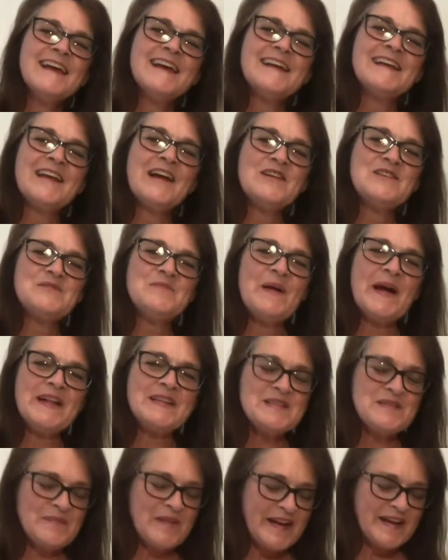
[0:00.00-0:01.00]
goes back
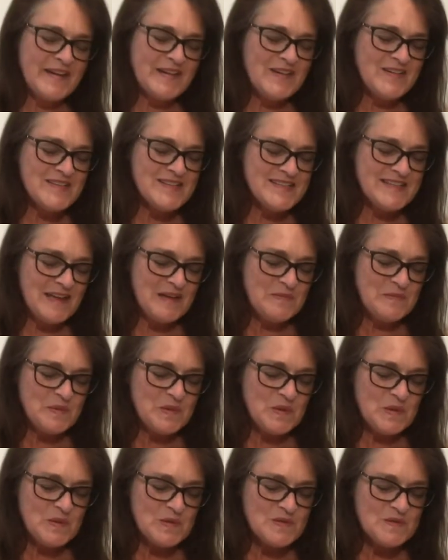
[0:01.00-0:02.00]
to my concept
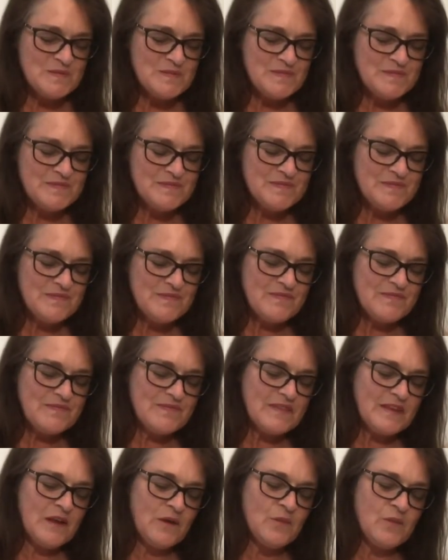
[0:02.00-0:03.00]
board
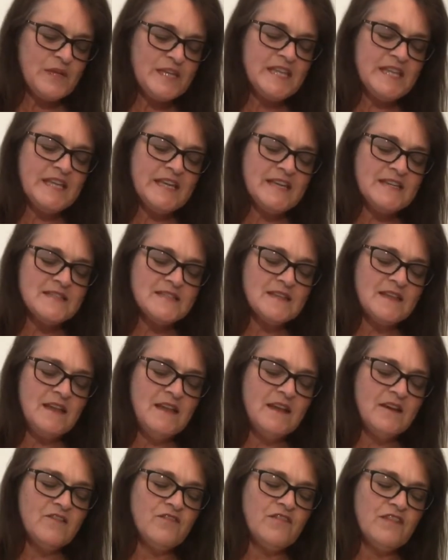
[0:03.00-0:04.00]
with this
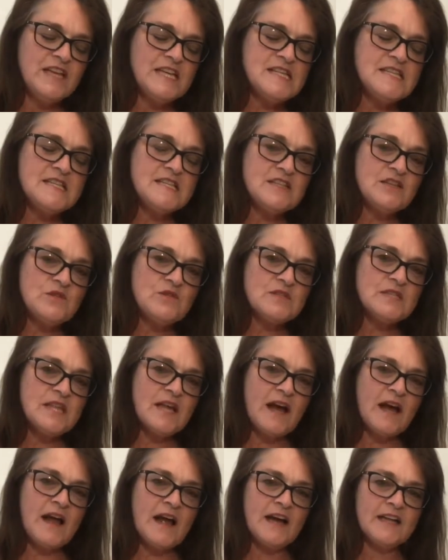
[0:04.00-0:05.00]
lovely suit that
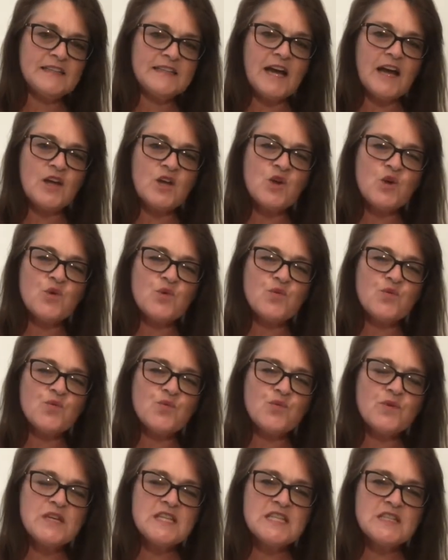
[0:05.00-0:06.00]
I had, that
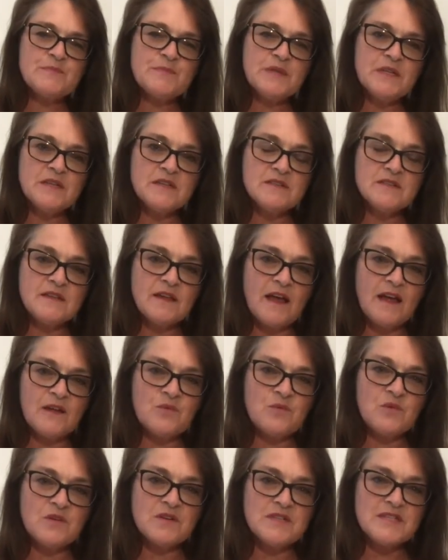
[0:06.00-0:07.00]
crispness that I
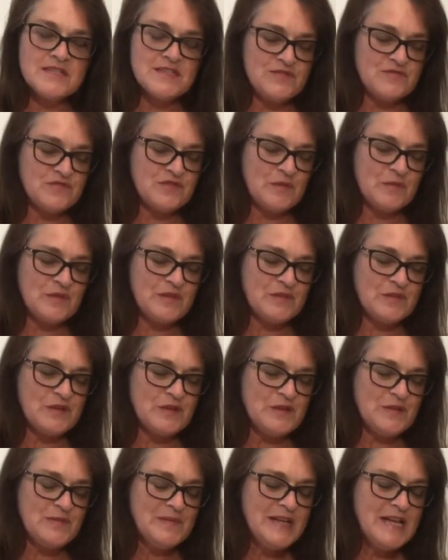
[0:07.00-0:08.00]
wanted from the
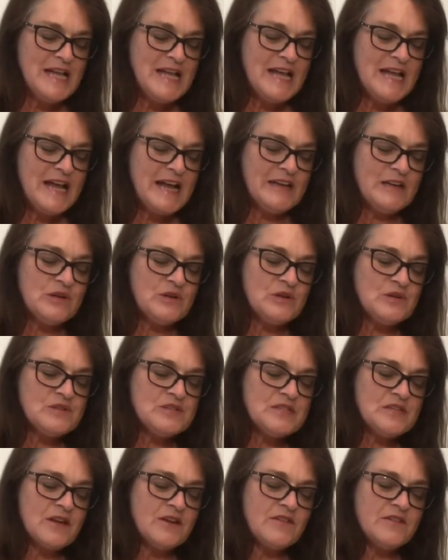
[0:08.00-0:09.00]
room, and
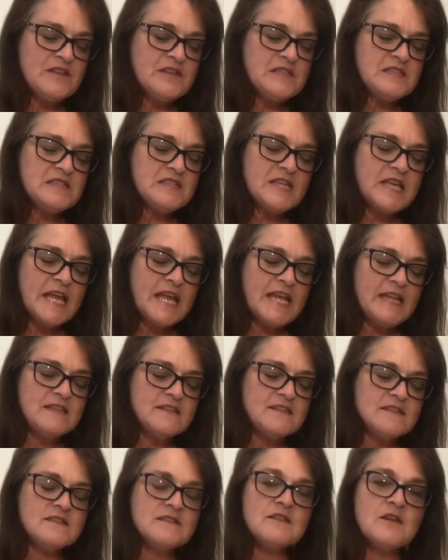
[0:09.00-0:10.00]
also this
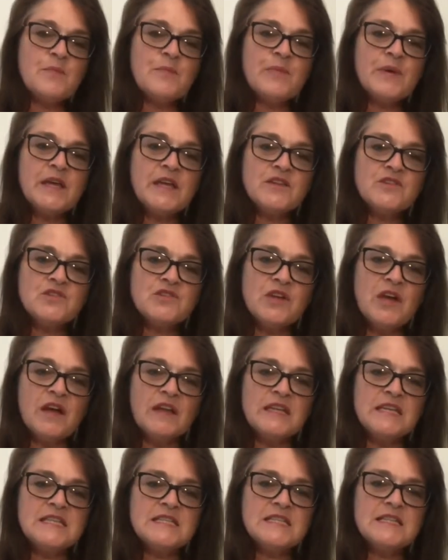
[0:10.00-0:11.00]
Insta picture,
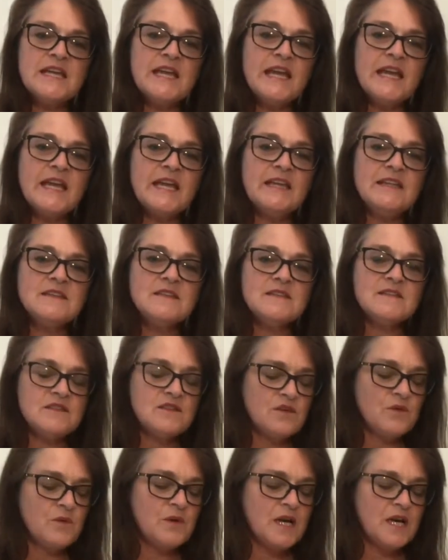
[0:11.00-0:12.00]
this
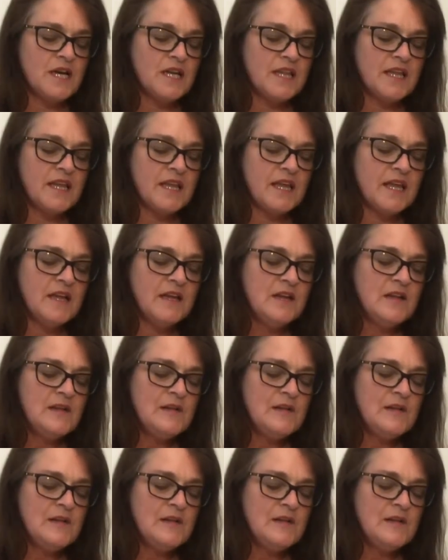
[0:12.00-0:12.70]
Insta worthy